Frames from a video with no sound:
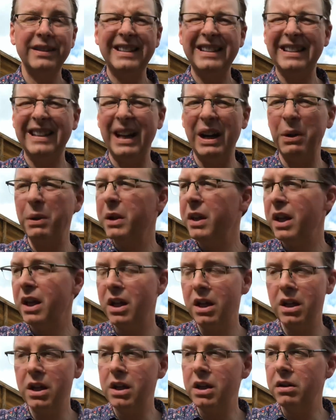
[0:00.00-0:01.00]
Now,
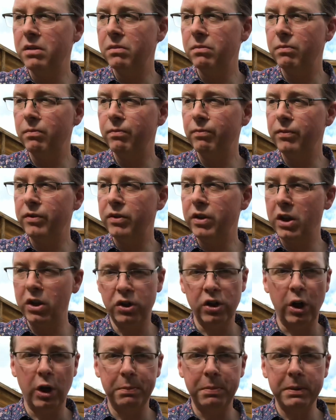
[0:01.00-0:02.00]
D
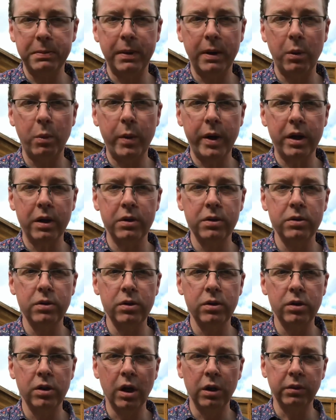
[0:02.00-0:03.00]
sharp has been a weird
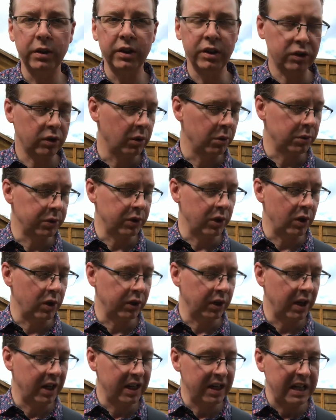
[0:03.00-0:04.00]
note in this whole song.